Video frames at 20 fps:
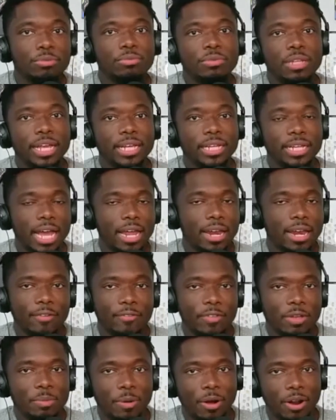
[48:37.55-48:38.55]
Like not every
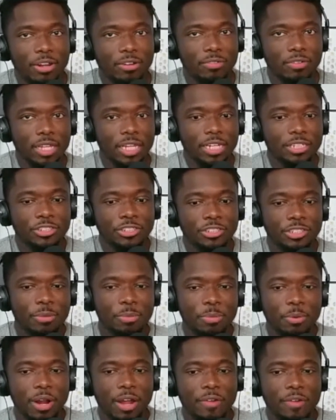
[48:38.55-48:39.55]
part of your relationship
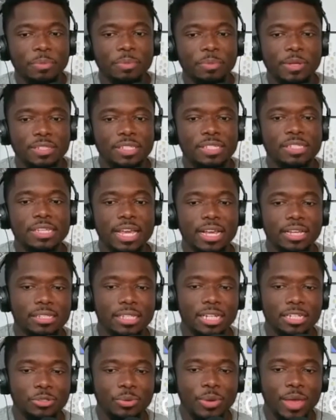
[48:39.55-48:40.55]
or every piece of sex
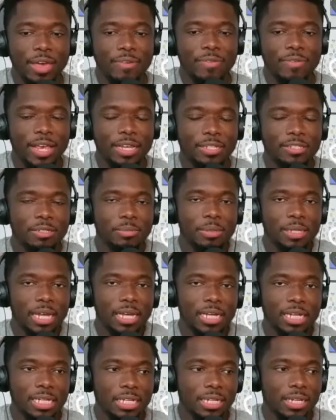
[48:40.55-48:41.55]
that you have has to be like
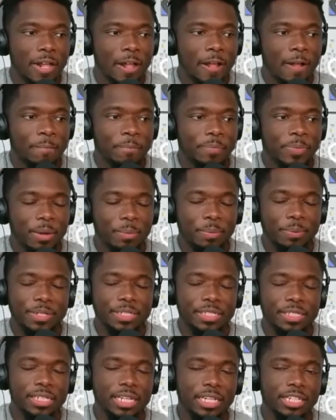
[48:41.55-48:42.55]
a a
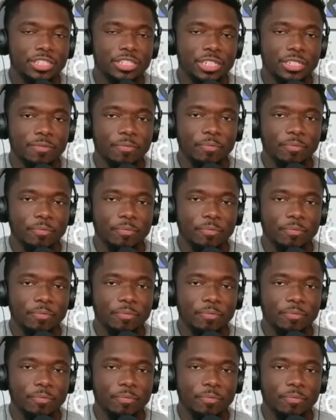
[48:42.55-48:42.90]
presentation.